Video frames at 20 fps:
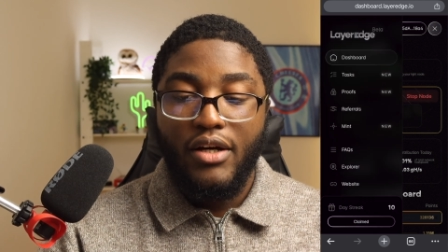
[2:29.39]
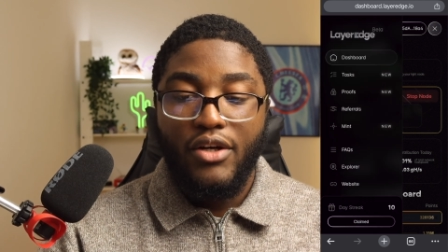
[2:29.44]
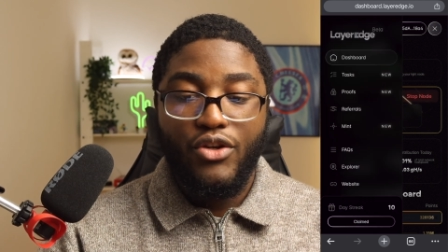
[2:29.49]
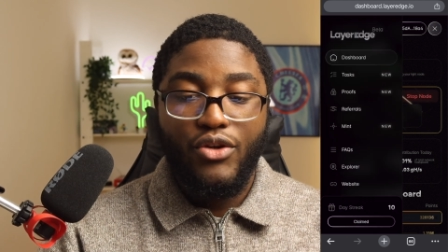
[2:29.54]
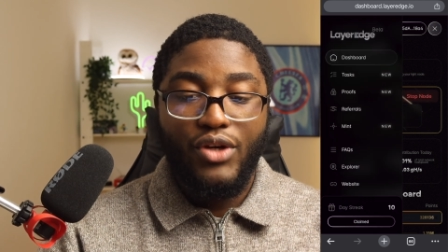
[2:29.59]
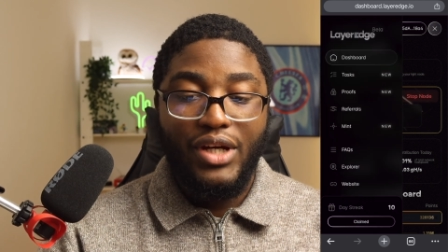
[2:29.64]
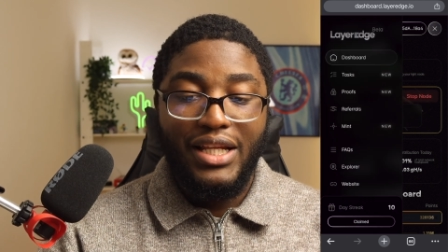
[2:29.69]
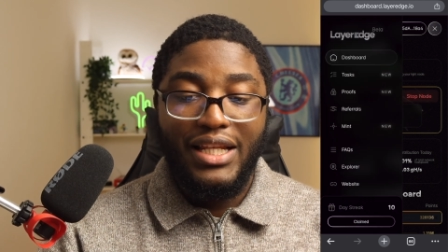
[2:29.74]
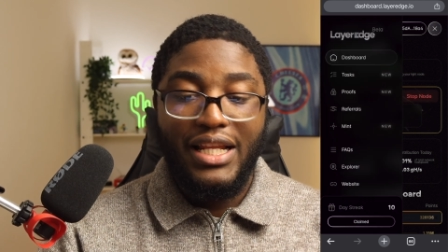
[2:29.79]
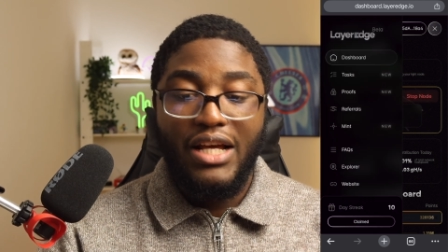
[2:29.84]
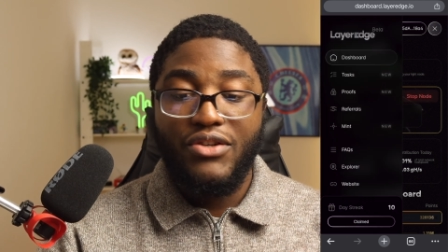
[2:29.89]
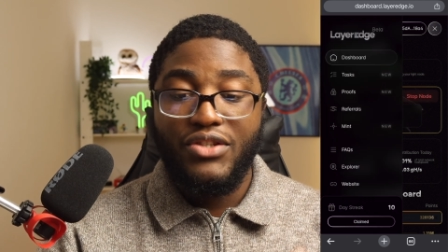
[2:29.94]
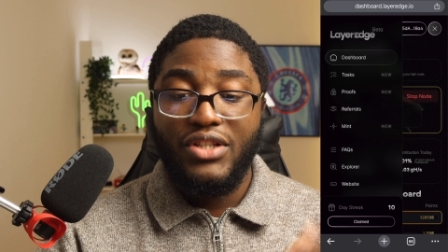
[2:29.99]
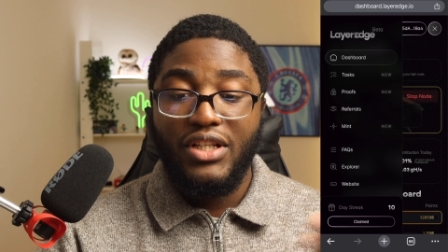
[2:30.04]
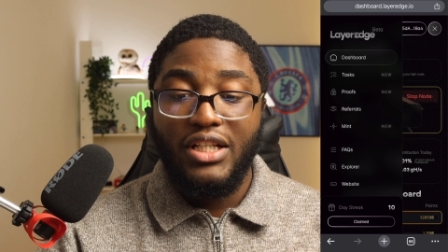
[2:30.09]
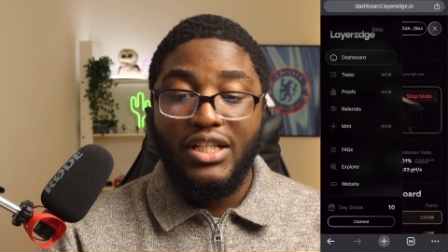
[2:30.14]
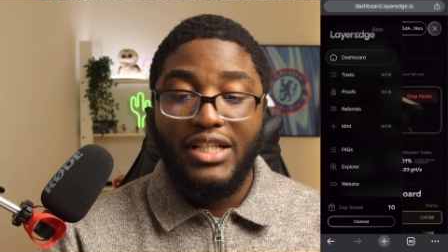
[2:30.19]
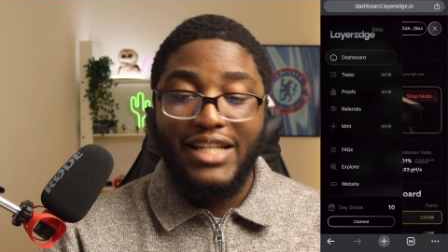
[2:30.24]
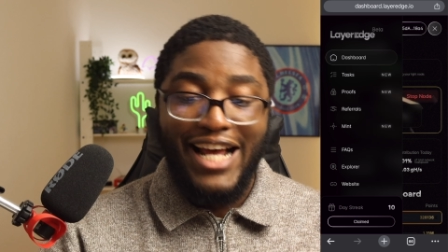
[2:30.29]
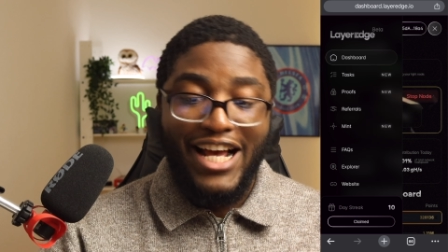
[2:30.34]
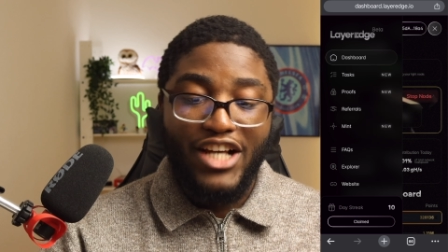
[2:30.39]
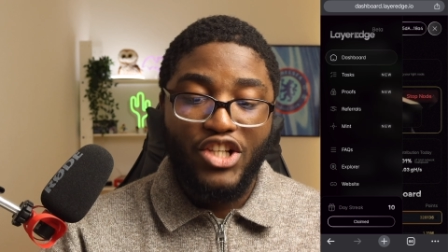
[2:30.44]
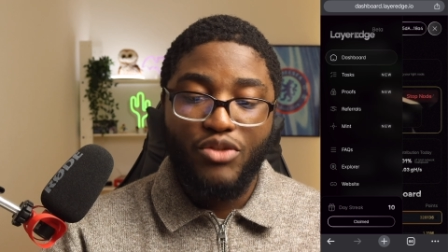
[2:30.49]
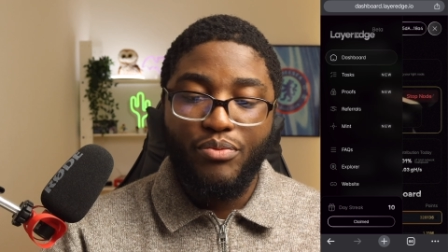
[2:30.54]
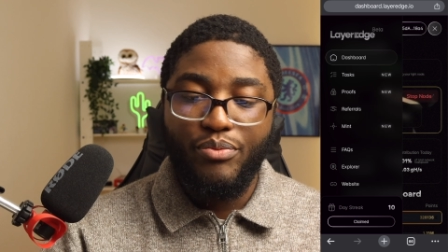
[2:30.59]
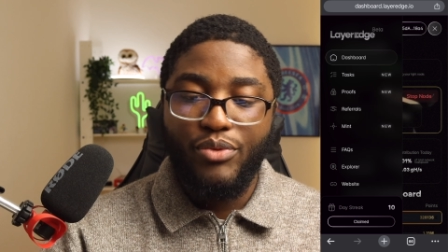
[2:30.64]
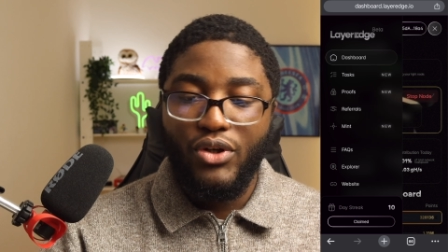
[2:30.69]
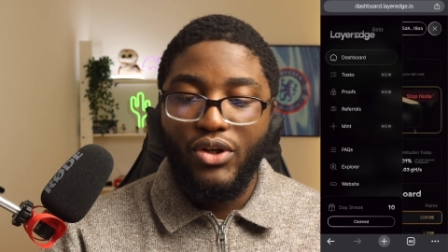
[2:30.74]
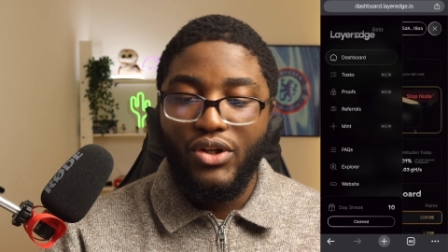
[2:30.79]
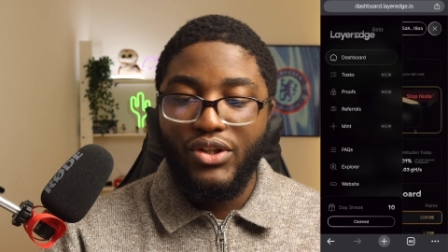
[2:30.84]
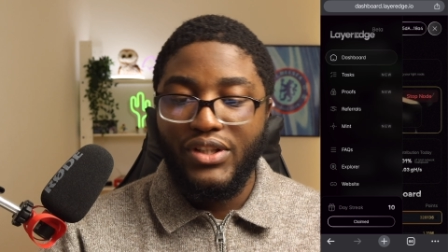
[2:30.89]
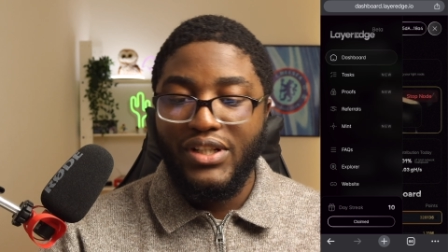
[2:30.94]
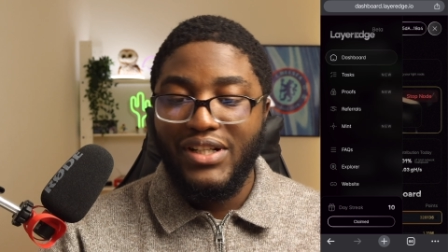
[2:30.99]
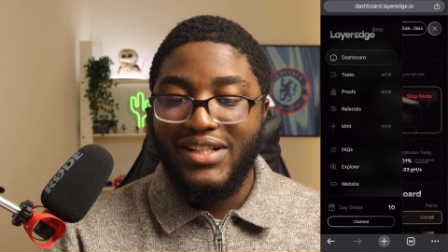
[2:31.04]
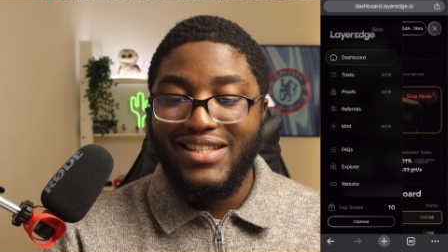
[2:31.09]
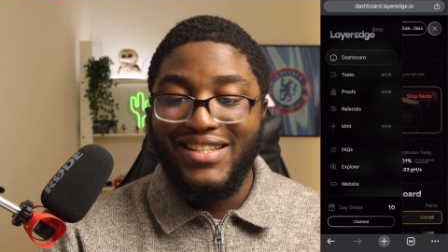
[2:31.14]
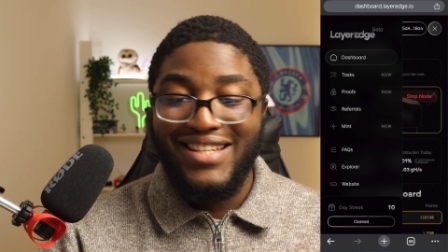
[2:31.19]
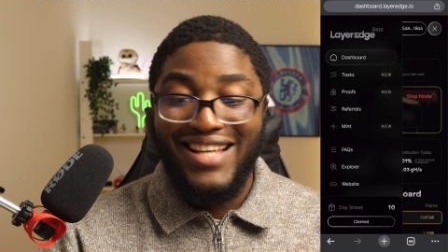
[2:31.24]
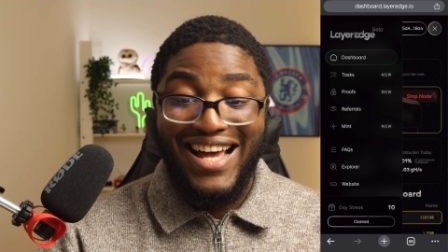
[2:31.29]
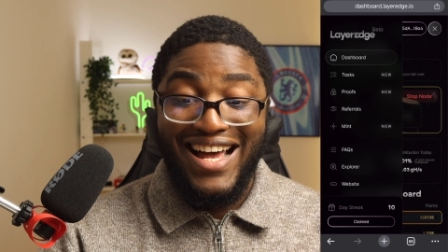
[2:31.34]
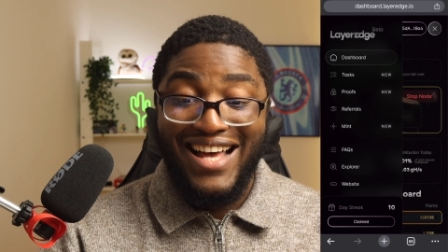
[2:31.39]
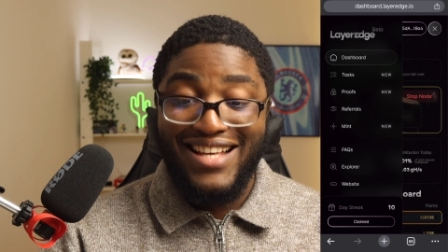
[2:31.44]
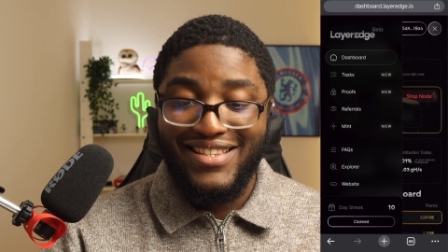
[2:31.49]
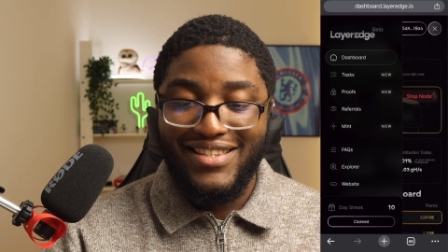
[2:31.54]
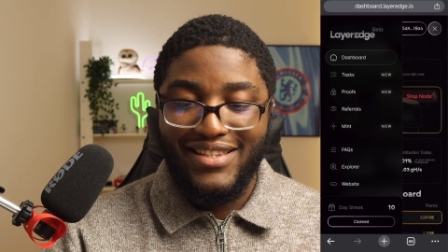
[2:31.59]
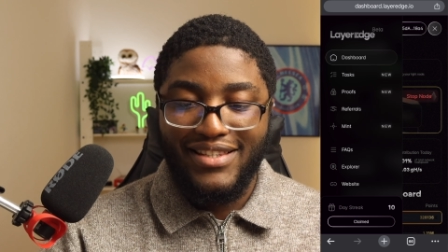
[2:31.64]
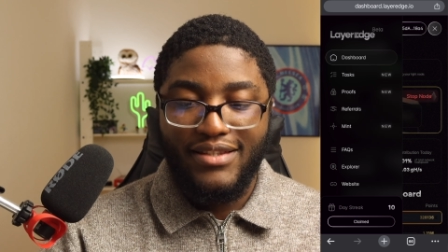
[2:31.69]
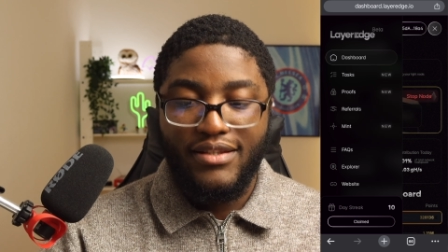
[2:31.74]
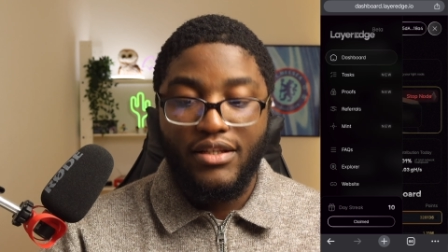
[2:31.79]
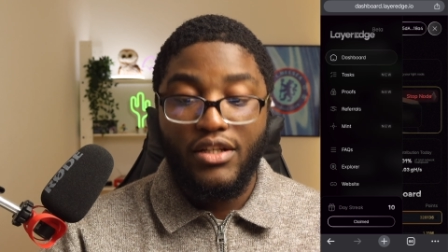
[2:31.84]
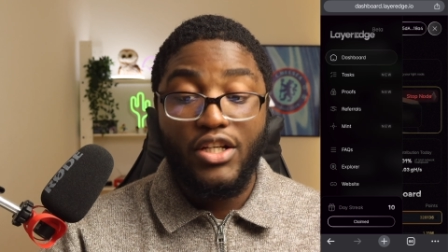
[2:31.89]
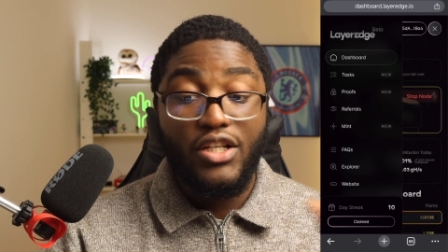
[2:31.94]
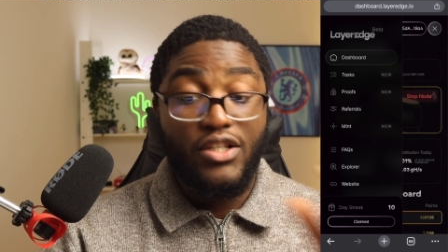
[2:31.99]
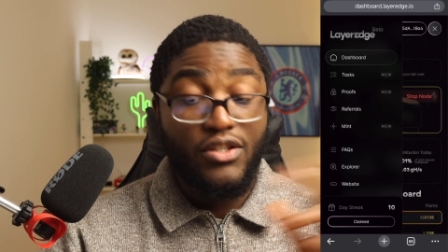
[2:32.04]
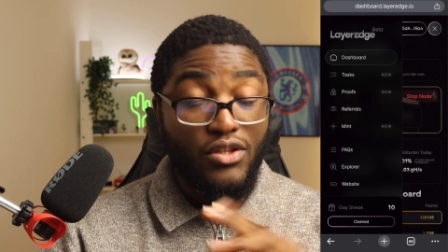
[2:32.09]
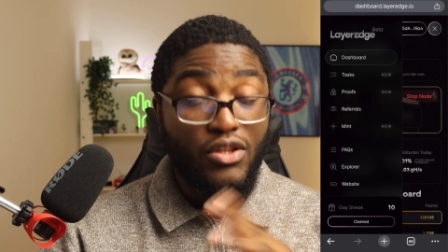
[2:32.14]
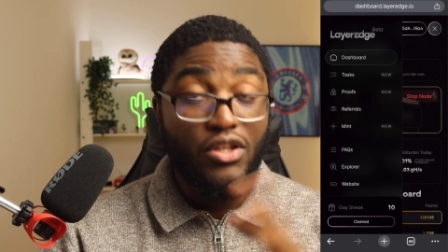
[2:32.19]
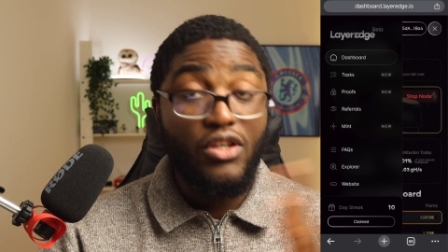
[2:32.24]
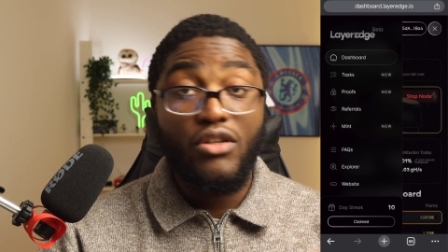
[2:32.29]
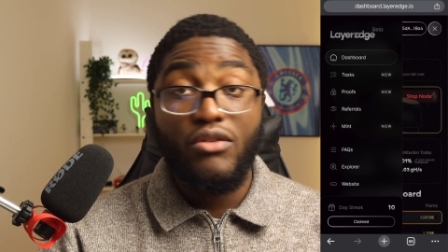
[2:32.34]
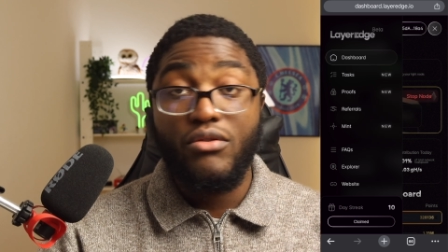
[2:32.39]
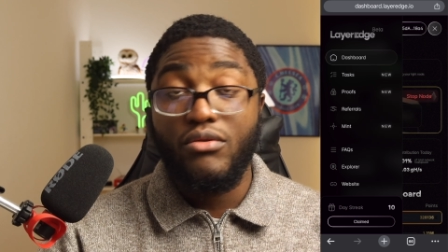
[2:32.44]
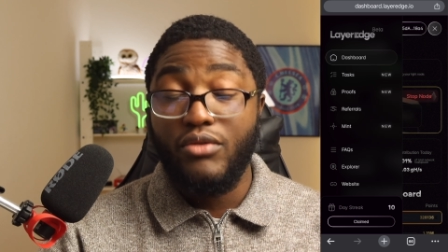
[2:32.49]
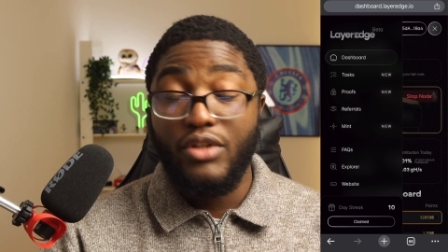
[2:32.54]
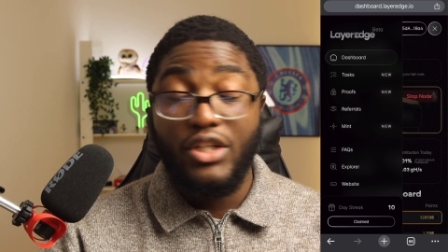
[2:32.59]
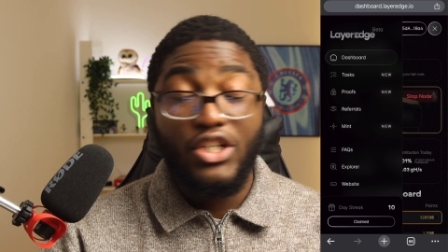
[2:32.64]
You can now see dashboard tasks is new.